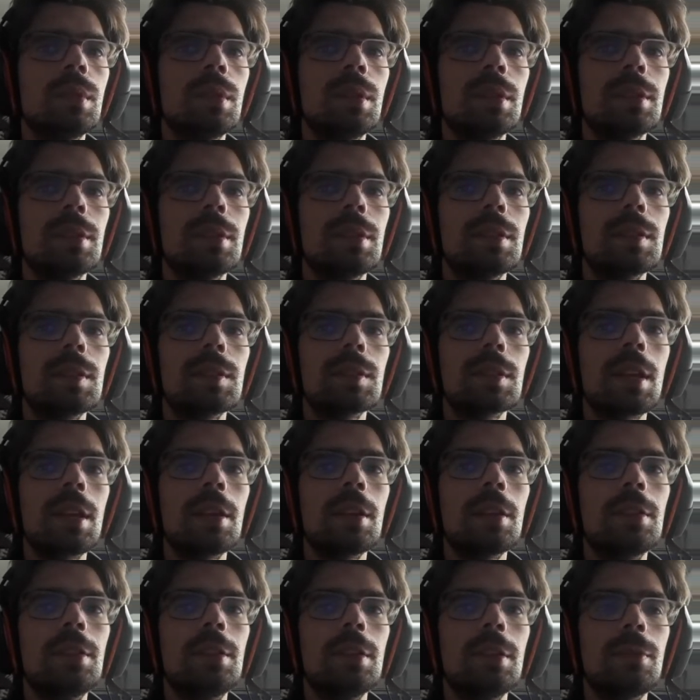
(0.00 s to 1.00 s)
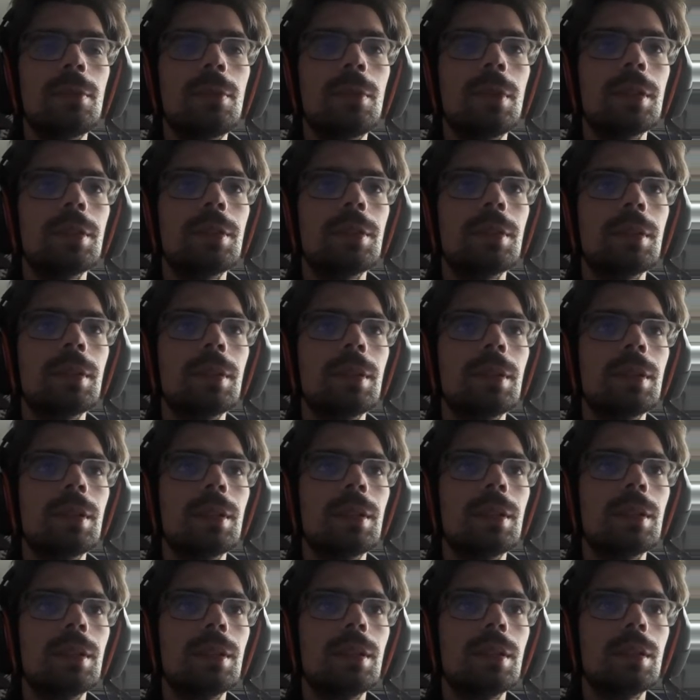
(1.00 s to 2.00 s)
this is kind of different,
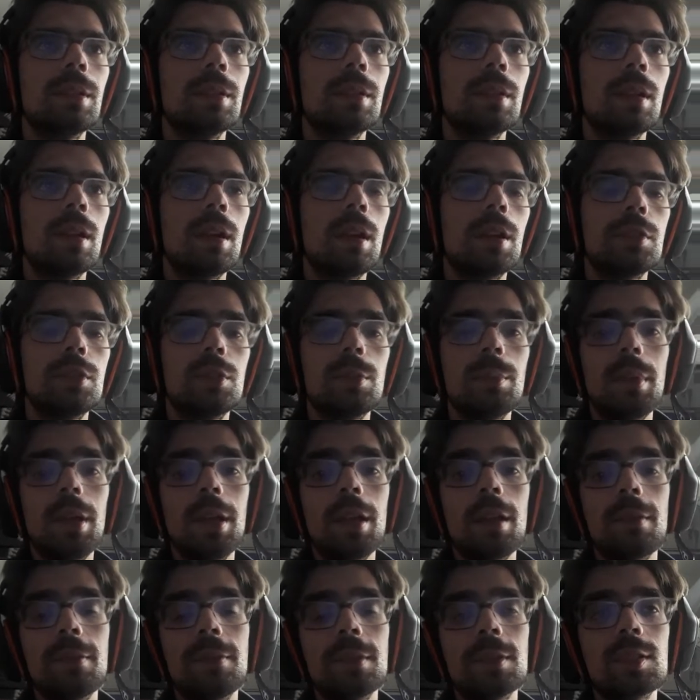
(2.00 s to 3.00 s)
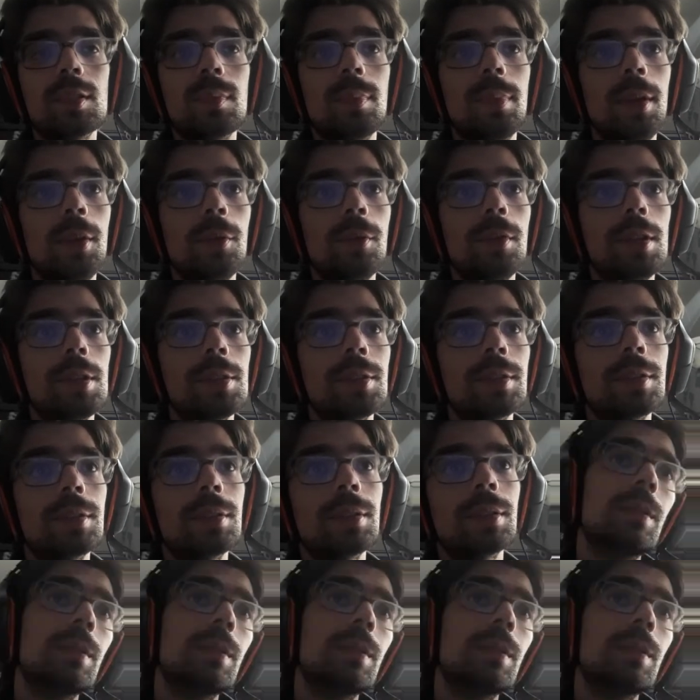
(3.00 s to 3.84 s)
as you may have experienced.